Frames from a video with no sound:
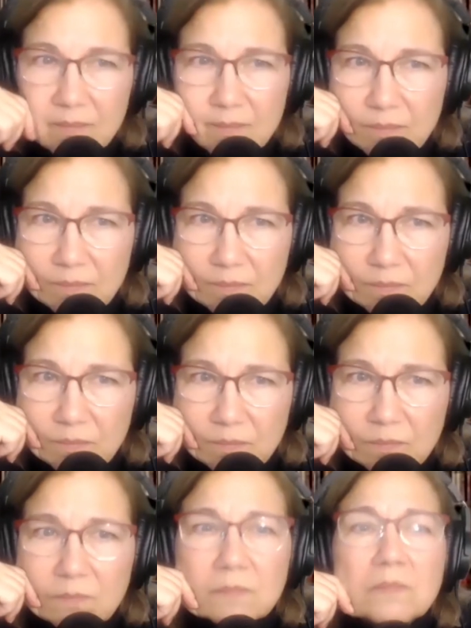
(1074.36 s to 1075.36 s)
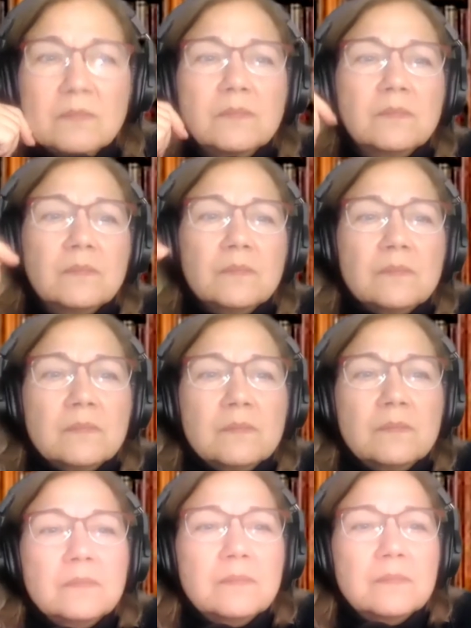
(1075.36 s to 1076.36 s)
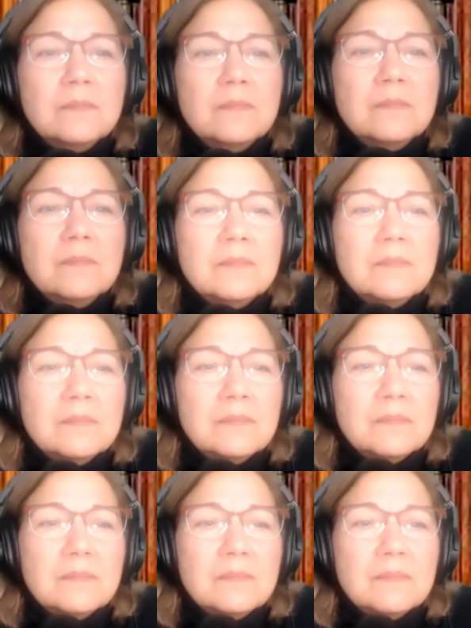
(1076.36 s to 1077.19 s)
they actually say in the Zohar